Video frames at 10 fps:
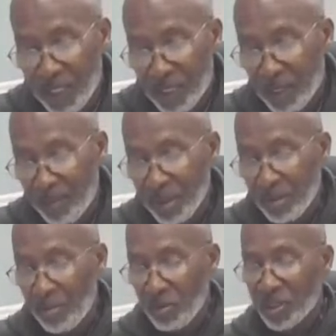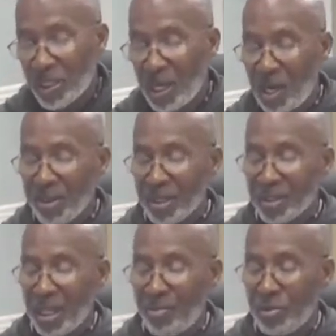Some of the most common
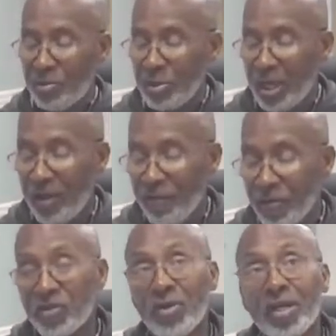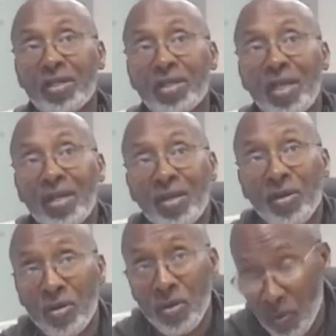examples of behavioral triggers
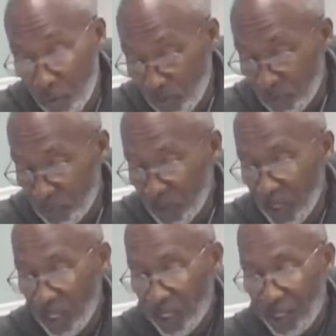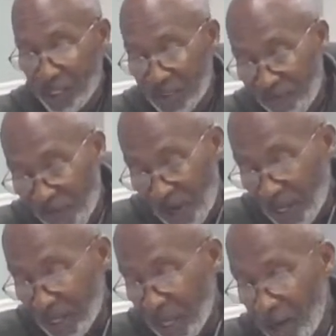include, let's
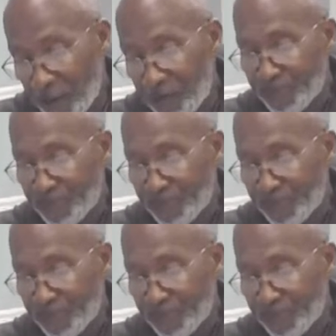find out